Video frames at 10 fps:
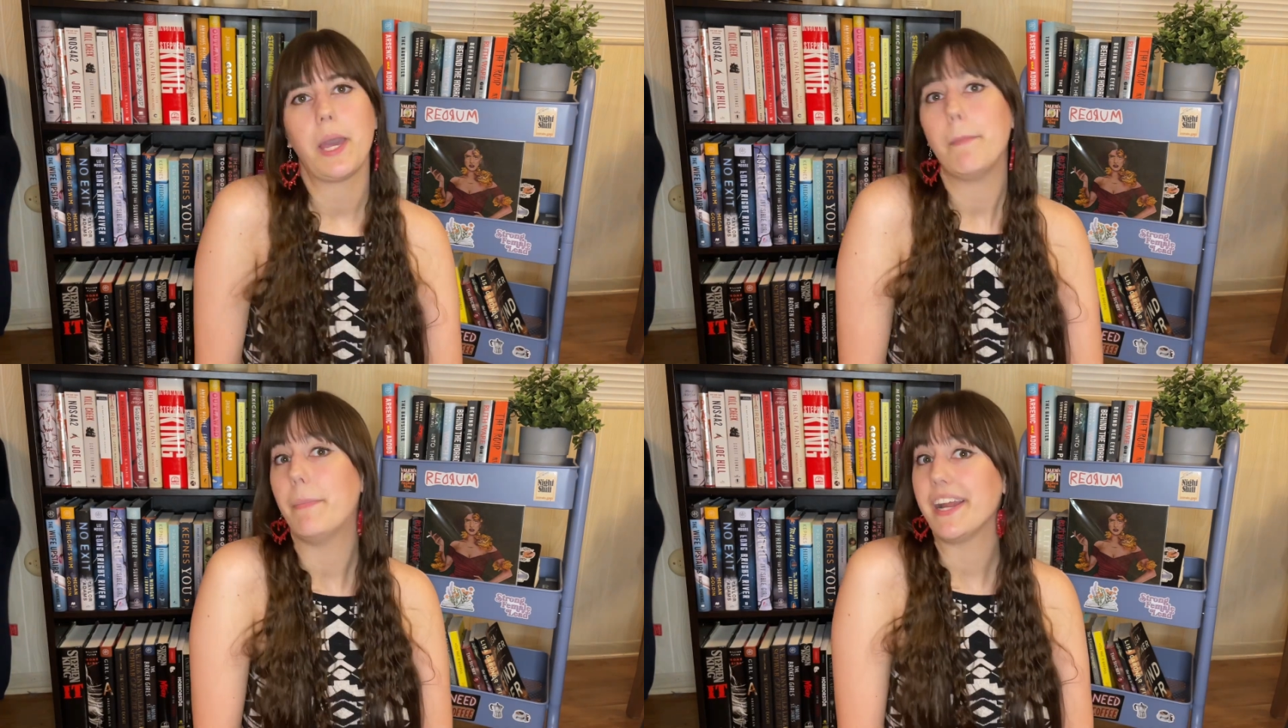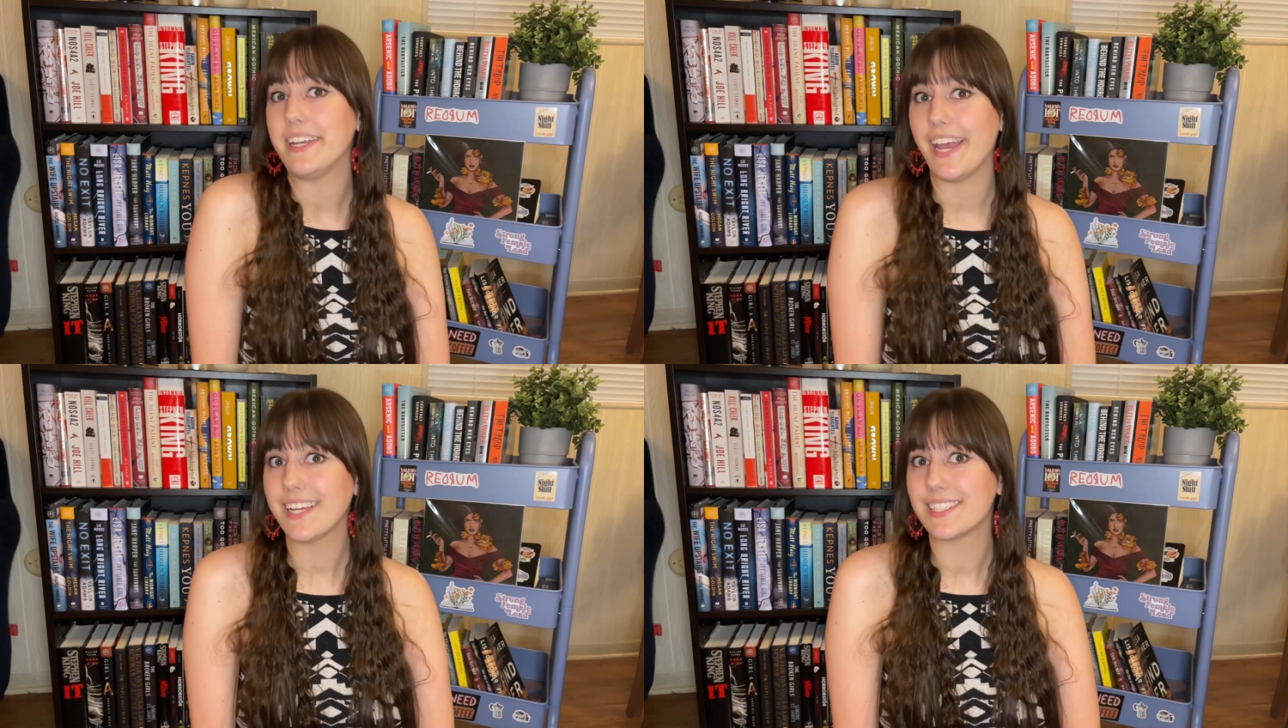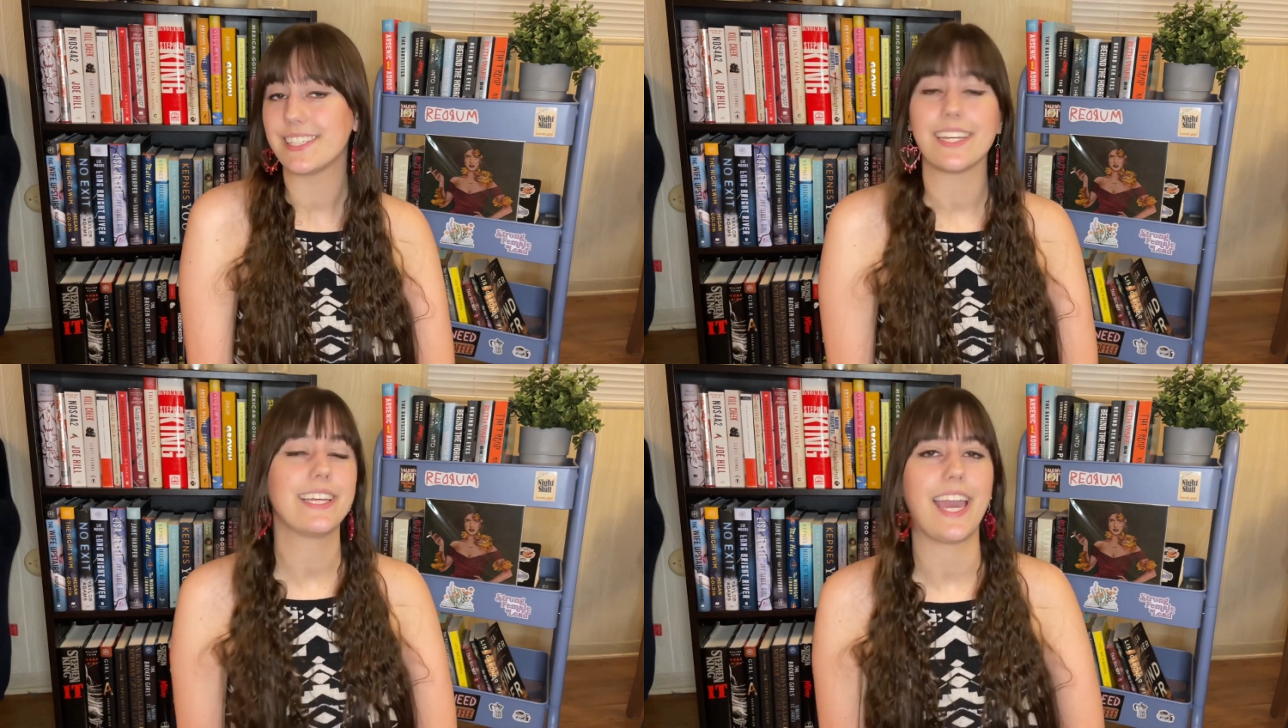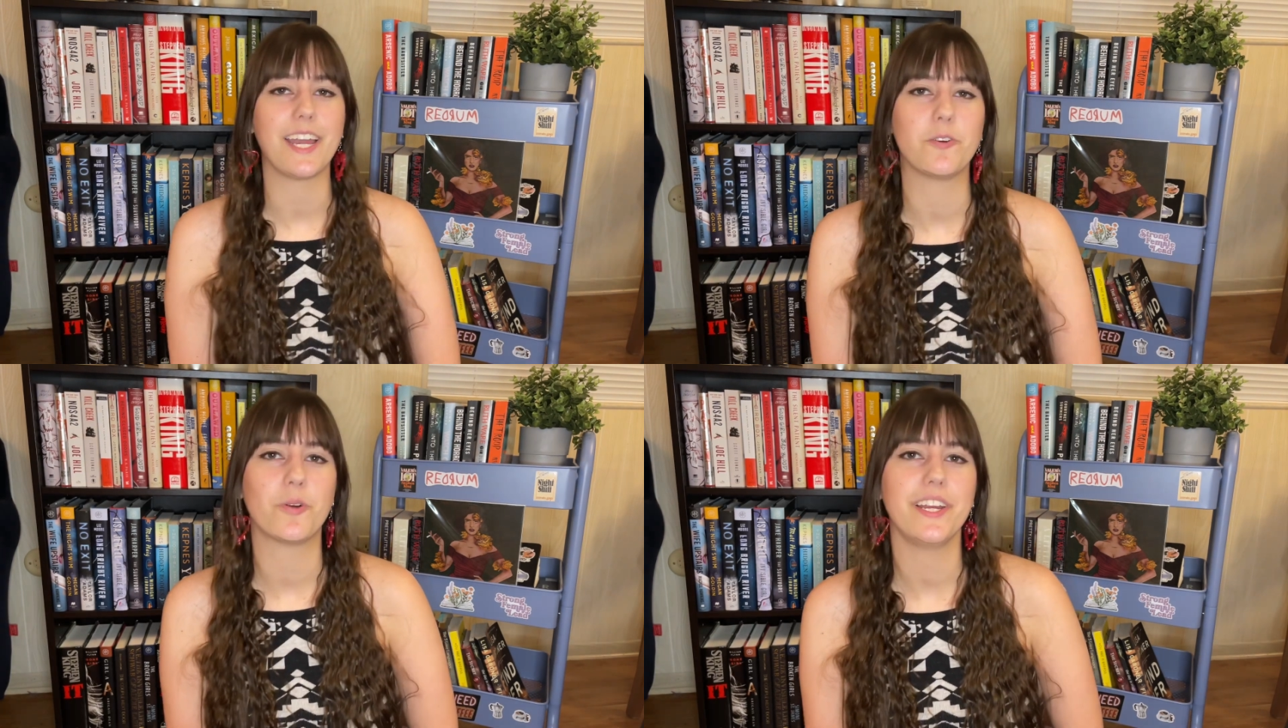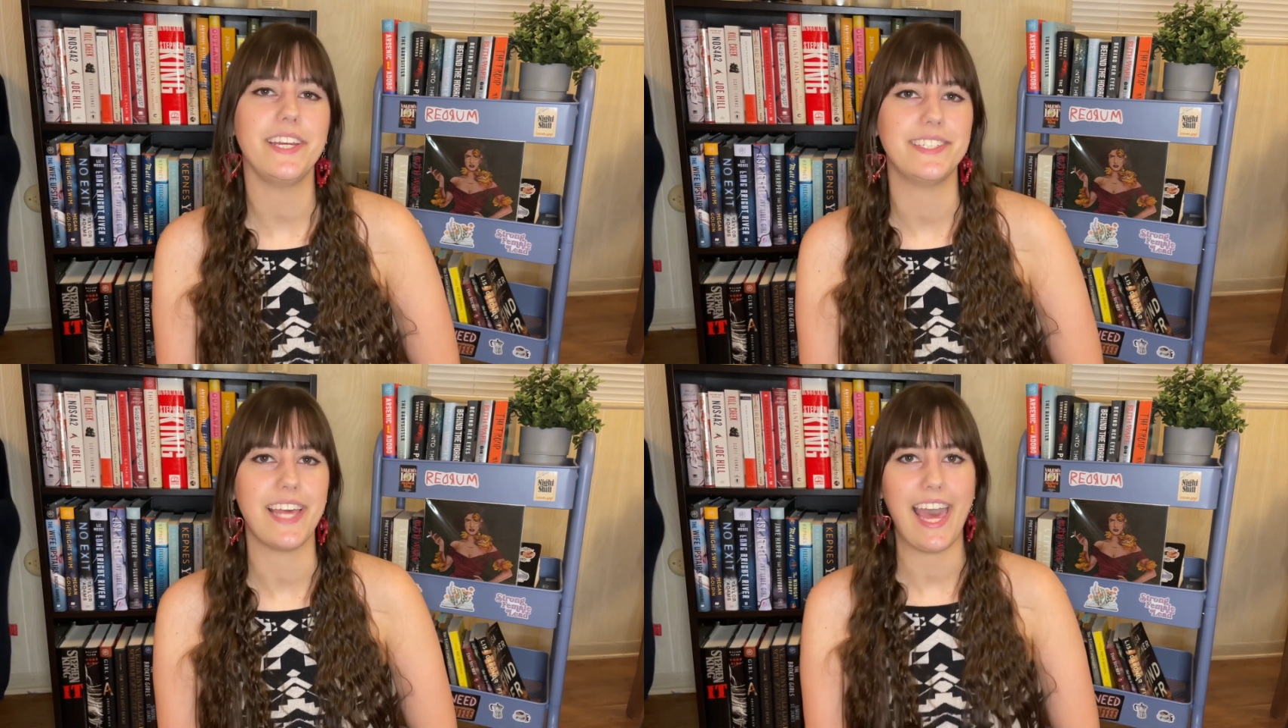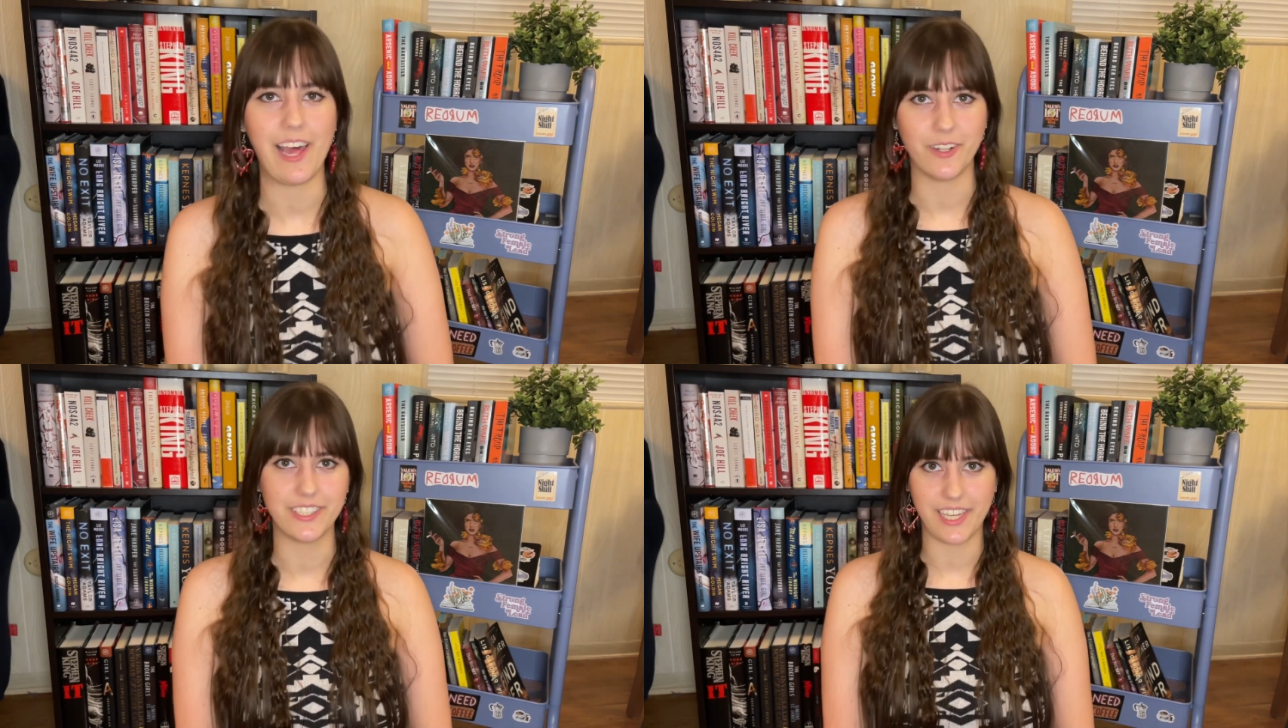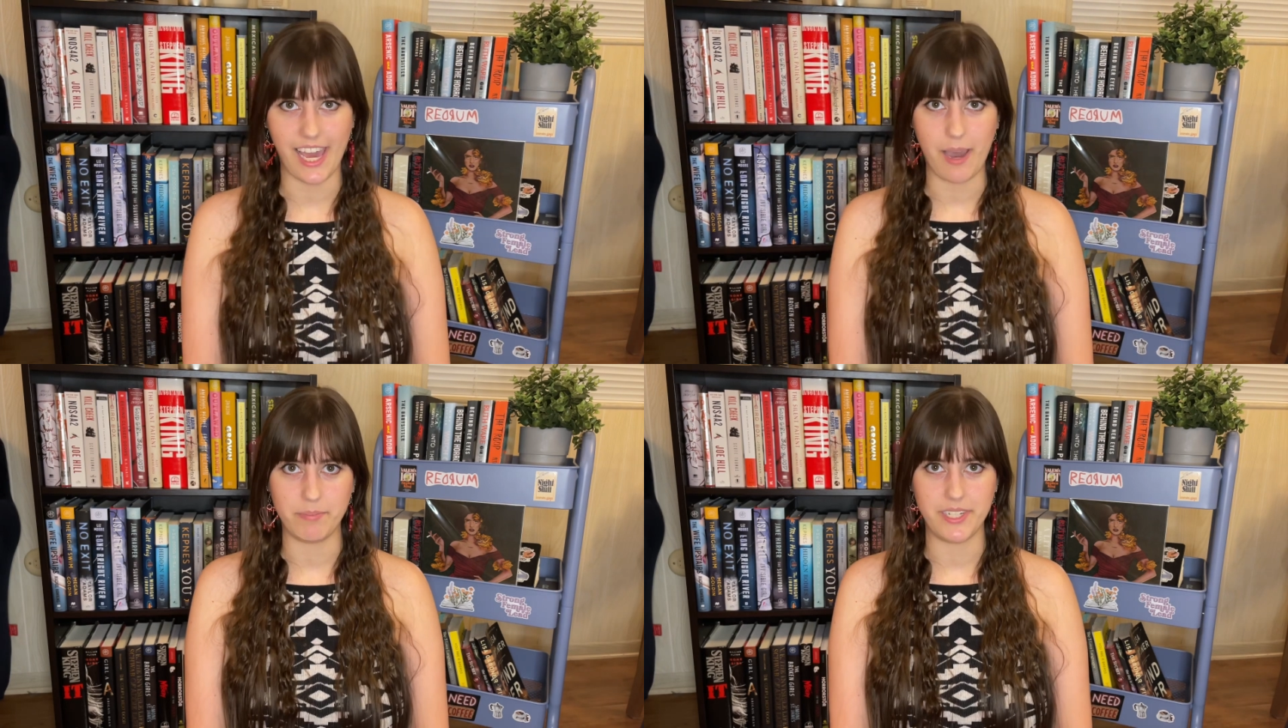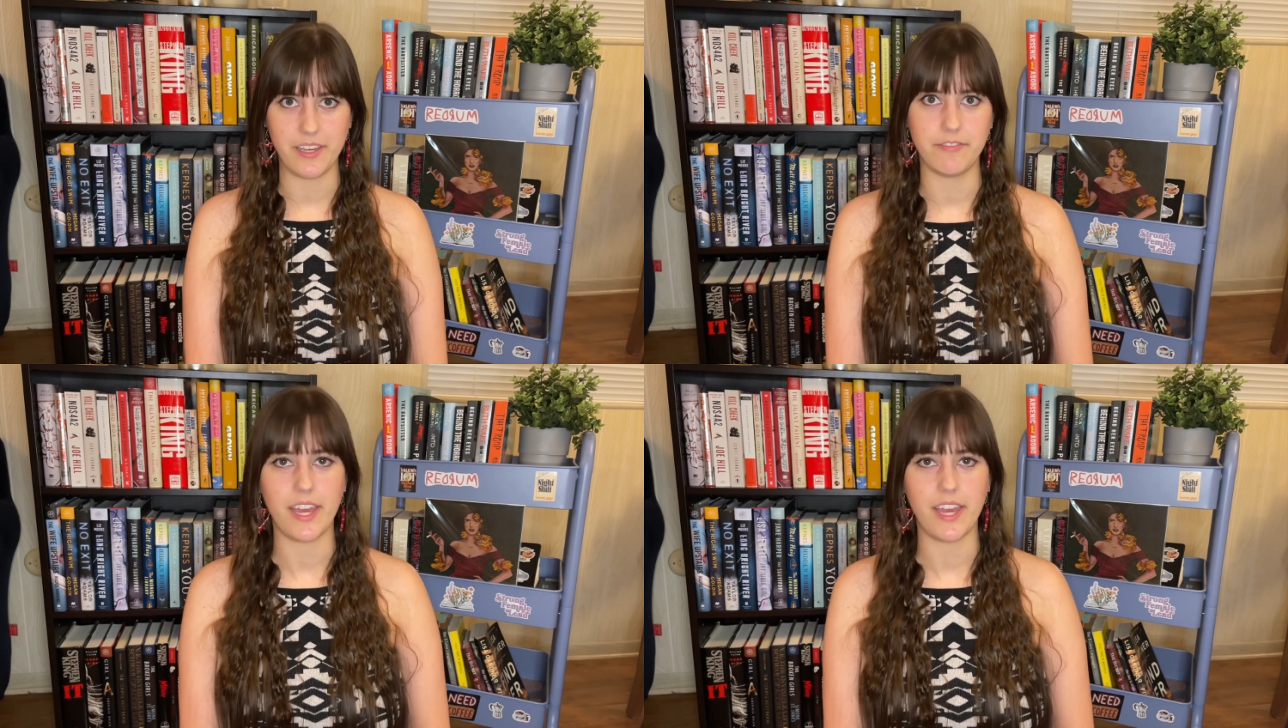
My next category is Held Captive.